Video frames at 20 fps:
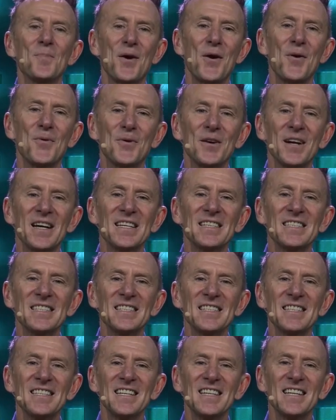
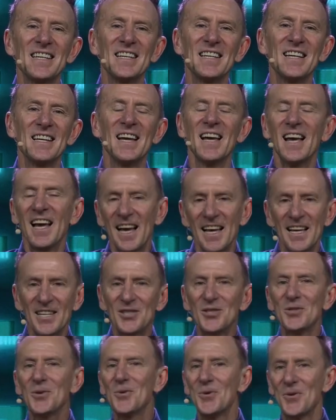progress.
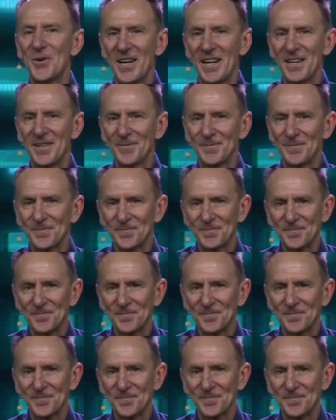A story.